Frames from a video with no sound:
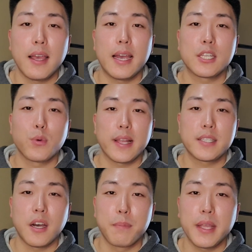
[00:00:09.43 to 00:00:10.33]
as well
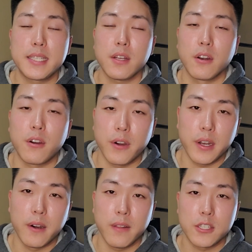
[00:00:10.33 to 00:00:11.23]
as updates on
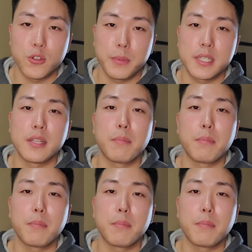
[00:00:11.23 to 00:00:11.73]
current hair loss treatments in the